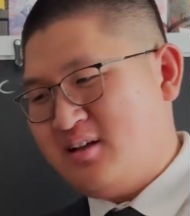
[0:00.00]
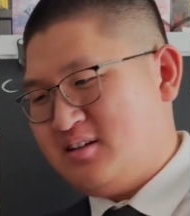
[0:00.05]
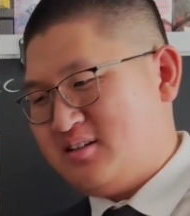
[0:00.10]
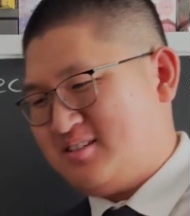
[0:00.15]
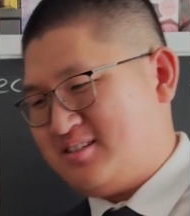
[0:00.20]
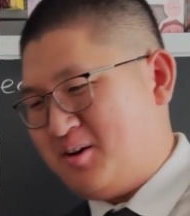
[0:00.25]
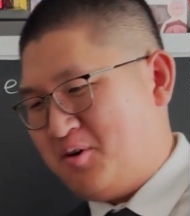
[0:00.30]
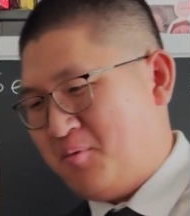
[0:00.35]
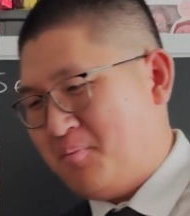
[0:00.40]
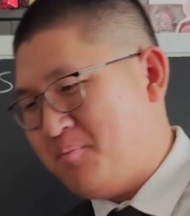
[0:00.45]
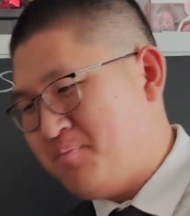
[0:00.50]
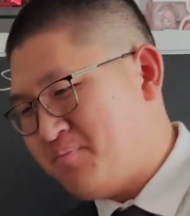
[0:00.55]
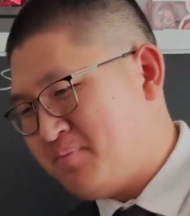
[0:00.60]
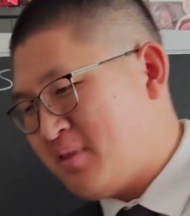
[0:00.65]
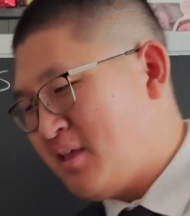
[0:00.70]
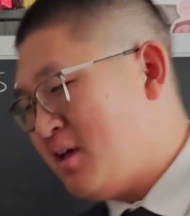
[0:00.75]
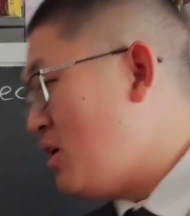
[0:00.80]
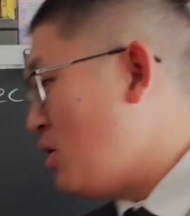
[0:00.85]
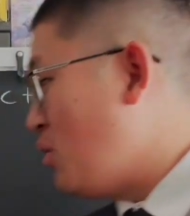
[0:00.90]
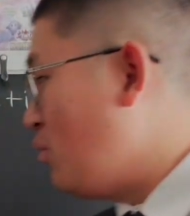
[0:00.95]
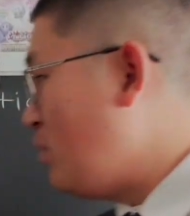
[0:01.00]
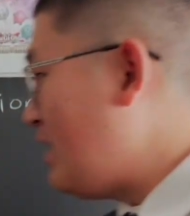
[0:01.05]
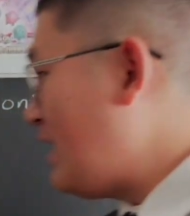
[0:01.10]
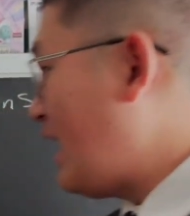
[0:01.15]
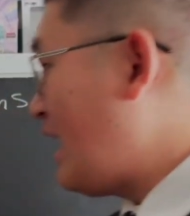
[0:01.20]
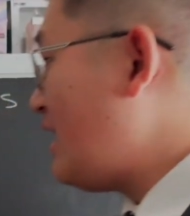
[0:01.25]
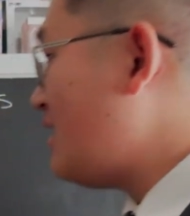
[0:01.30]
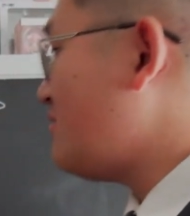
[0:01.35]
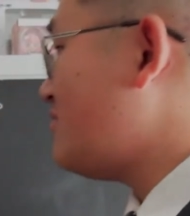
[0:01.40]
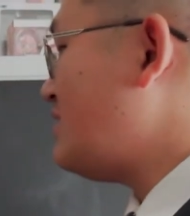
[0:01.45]
So we
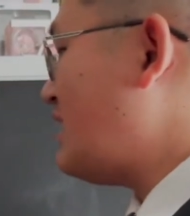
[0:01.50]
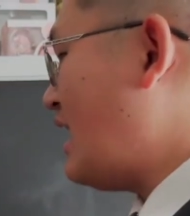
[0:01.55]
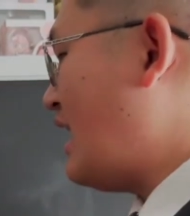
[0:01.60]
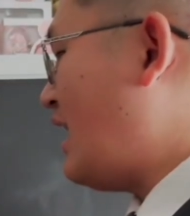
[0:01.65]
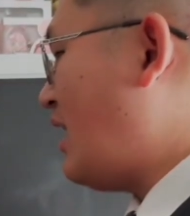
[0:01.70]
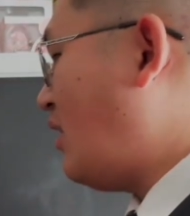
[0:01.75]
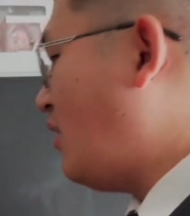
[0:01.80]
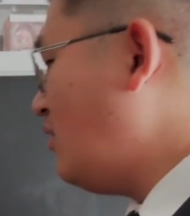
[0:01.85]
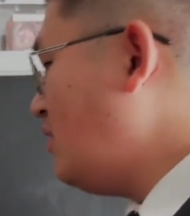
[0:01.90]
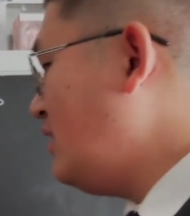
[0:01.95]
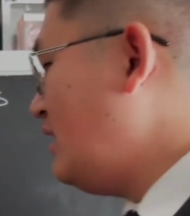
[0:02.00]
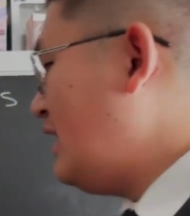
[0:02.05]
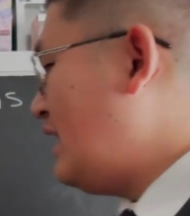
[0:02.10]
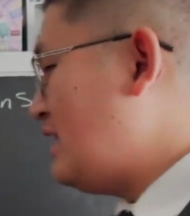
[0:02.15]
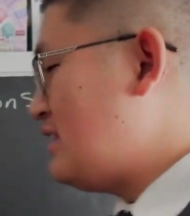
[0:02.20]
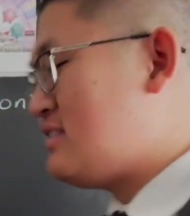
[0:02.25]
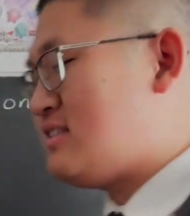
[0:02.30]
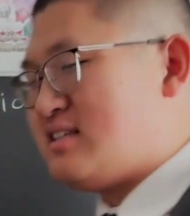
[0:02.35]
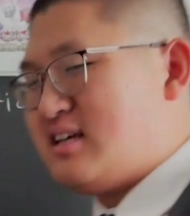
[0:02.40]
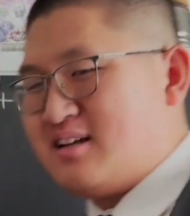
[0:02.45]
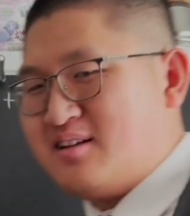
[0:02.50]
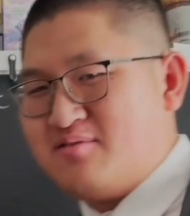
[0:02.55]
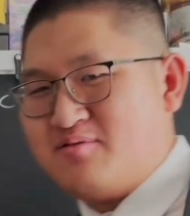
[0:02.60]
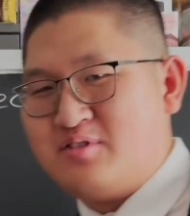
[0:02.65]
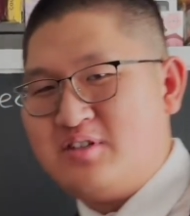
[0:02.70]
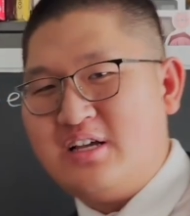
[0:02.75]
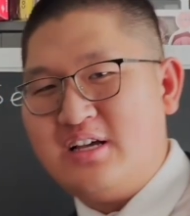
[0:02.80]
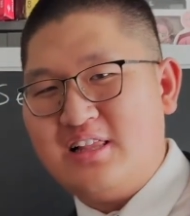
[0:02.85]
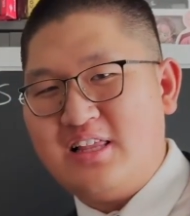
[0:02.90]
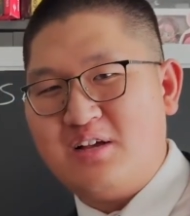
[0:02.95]
have now, instead
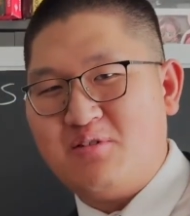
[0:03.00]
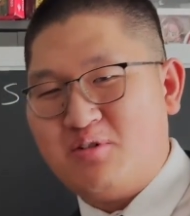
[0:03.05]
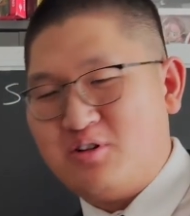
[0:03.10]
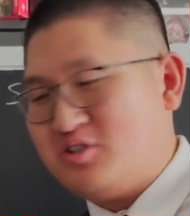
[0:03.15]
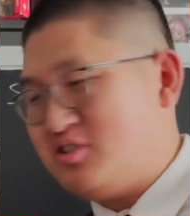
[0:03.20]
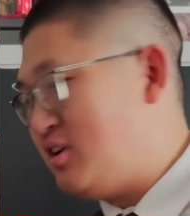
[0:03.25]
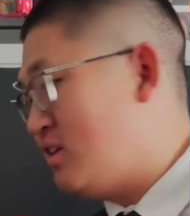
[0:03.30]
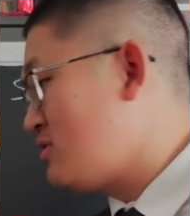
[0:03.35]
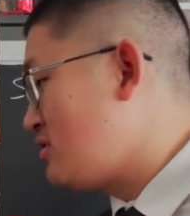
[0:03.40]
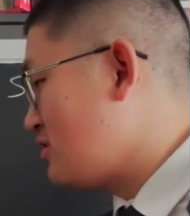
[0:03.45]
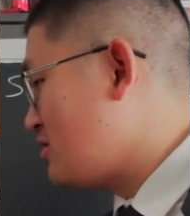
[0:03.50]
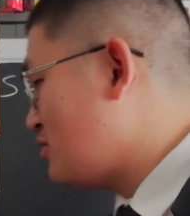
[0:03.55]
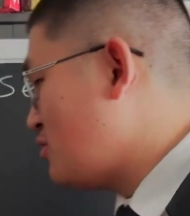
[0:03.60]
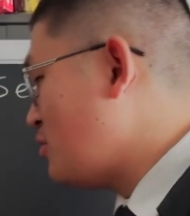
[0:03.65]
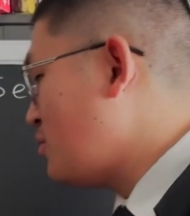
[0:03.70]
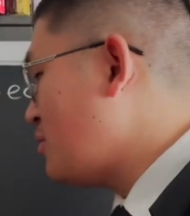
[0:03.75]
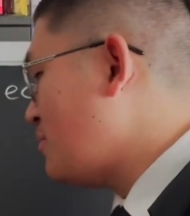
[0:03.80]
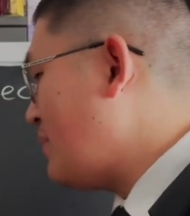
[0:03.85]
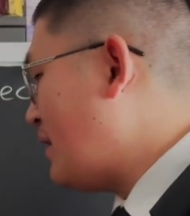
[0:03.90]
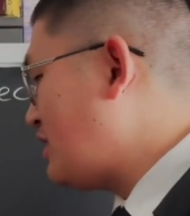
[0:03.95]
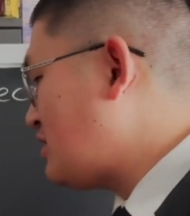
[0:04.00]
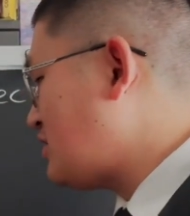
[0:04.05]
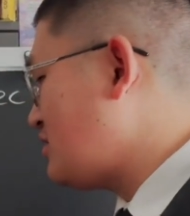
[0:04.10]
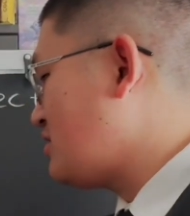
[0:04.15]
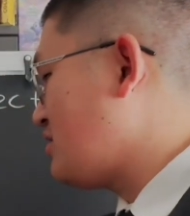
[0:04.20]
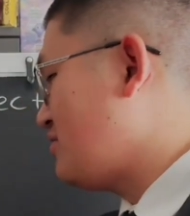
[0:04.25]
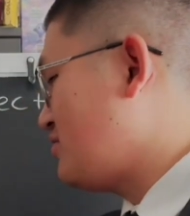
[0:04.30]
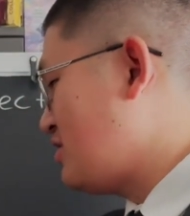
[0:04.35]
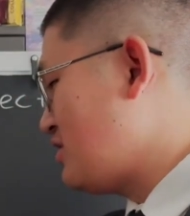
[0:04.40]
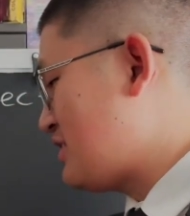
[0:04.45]
of dealing with just 2
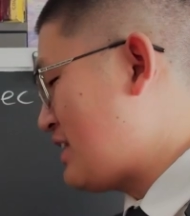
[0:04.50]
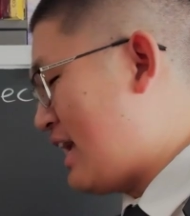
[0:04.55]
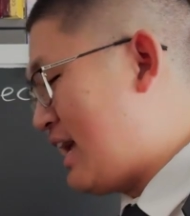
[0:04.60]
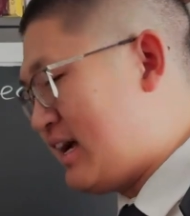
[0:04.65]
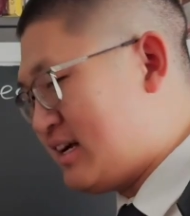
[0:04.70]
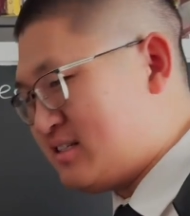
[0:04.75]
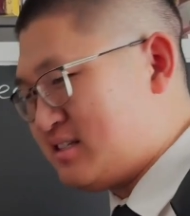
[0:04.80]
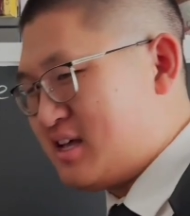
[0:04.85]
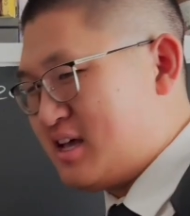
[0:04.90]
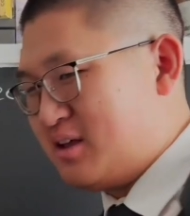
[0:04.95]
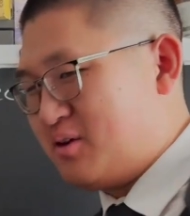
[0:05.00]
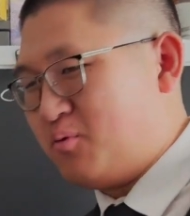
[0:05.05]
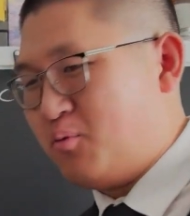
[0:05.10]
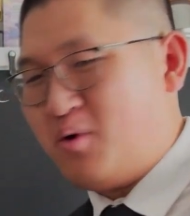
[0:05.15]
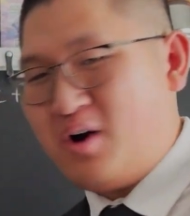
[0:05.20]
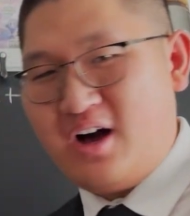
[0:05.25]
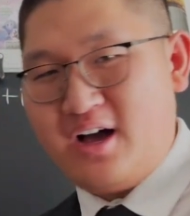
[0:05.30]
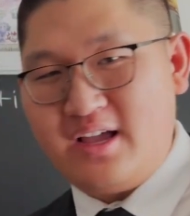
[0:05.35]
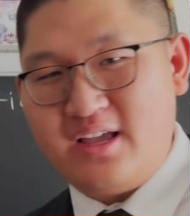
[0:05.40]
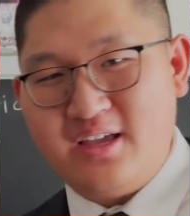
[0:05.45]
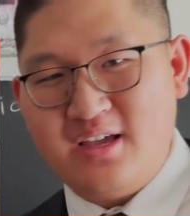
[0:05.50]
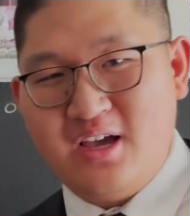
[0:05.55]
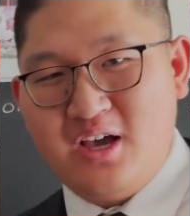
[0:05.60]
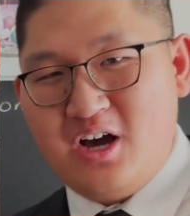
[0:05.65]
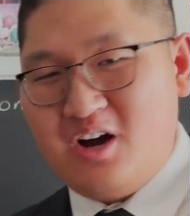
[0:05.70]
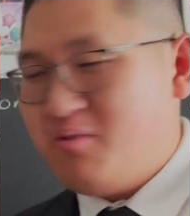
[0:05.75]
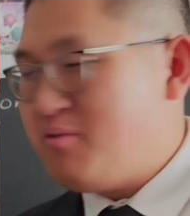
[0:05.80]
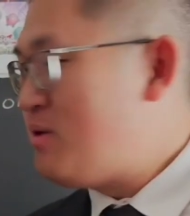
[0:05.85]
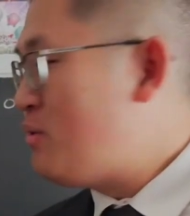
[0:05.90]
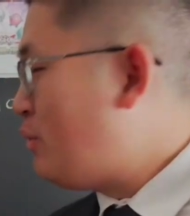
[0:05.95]
dimensions of just X and Y,
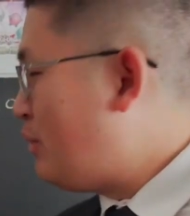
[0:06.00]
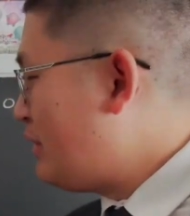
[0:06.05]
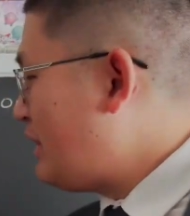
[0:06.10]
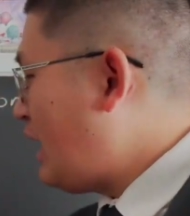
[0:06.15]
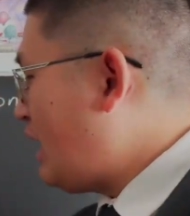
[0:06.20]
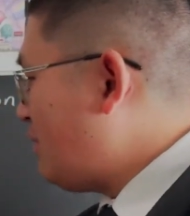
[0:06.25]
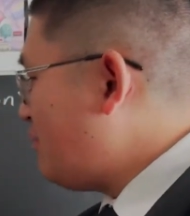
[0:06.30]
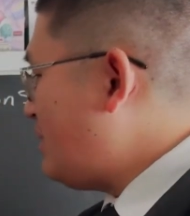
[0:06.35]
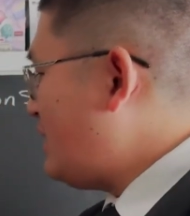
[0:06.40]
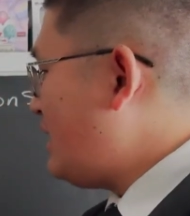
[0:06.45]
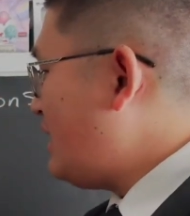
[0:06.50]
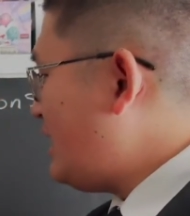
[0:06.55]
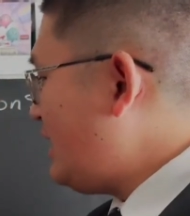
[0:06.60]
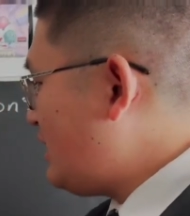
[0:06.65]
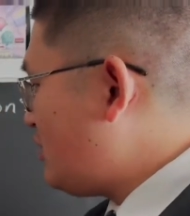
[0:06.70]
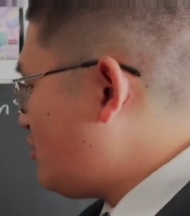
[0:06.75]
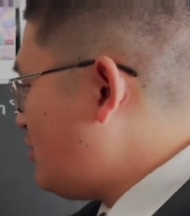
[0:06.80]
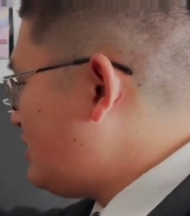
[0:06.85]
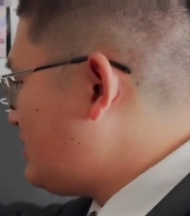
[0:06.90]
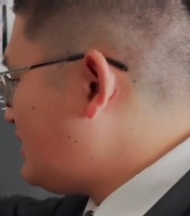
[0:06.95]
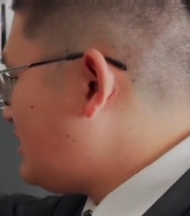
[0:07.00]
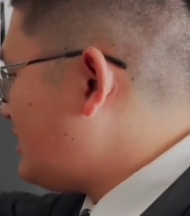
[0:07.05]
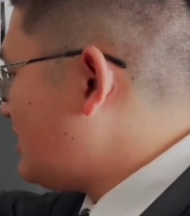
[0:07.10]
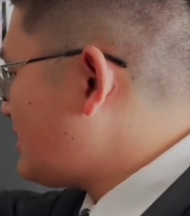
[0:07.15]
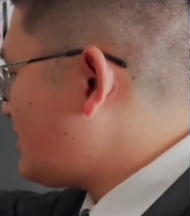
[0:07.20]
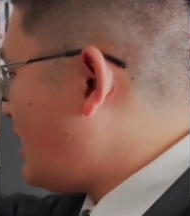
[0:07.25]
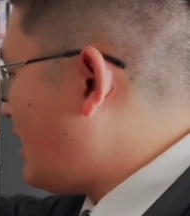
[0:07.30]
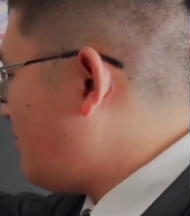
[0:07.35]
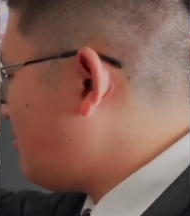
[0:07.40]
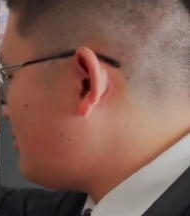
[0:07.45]
we will now be increasing
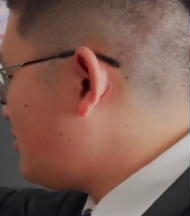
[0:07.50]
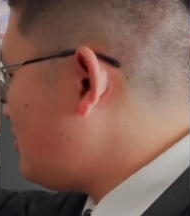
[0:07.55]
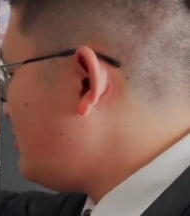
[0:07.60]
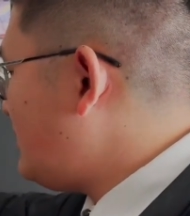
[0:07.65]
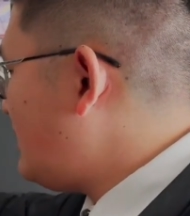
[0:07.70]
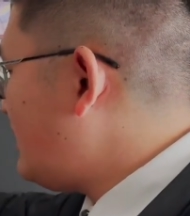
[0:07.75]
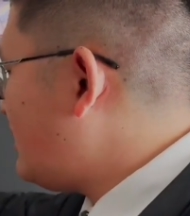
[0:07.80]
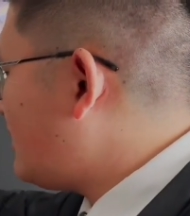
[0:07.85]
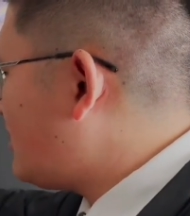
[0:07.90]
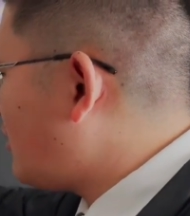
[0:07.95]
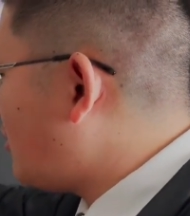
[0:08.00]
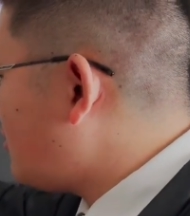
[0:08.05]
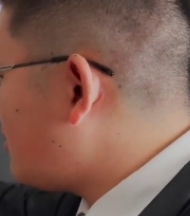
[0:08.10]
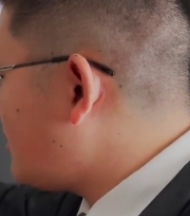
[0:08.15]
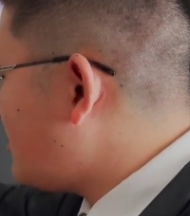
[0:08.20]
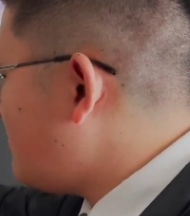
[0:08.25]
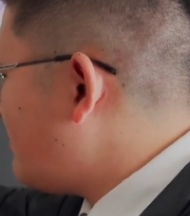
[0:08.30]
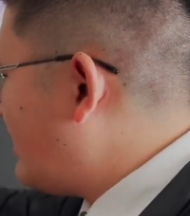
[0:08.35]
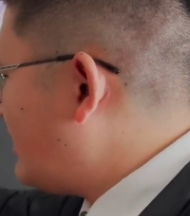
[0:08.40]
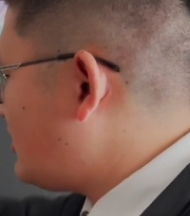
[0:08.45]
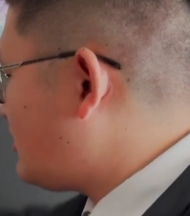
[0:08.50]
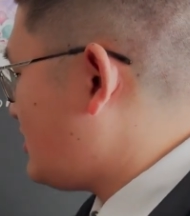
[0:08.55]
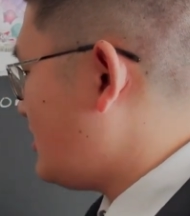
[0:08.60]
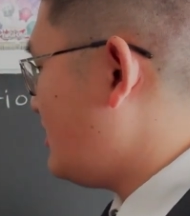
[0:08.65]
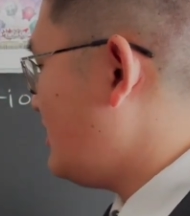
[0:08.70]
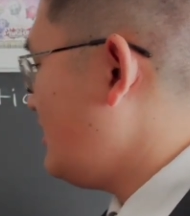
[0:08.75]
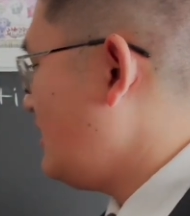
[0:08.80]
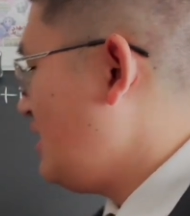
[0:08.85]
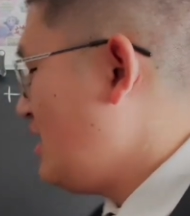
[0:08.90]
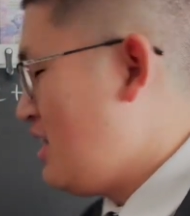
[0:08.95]
this up to the 3rd dimension,